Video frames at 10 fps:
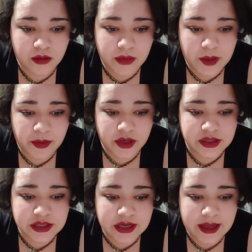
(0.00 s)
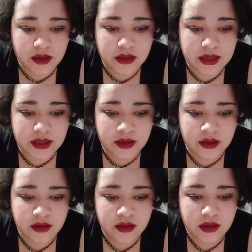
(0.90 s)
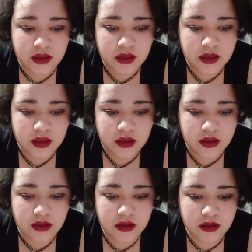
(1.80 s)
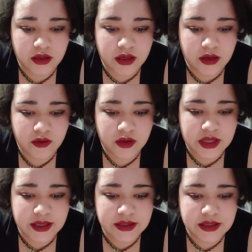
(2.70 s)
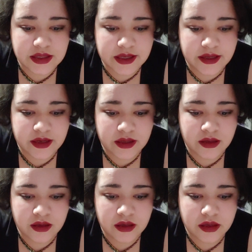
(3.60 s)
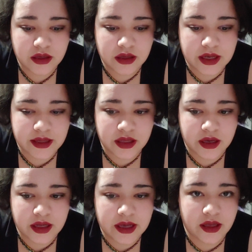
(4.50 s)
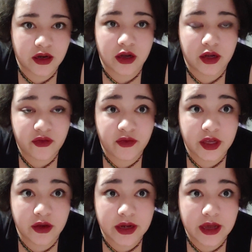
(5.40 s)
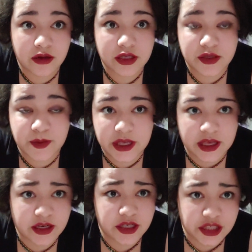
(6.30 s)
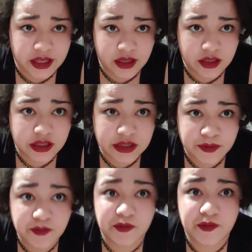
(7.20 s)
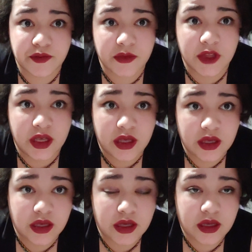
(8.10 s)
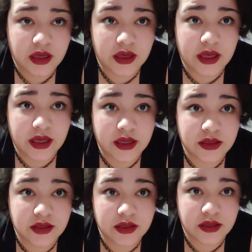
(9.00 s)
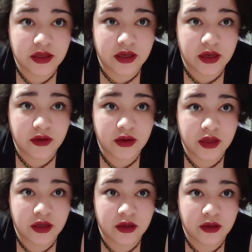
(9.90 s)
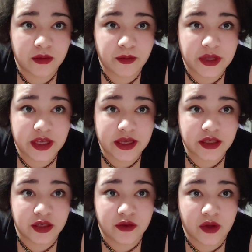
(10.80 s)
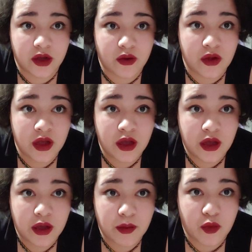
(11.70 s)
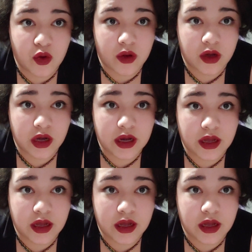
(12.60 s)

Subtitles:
my personality, things that I thought I had already figured out just began to change. And, began to grow more,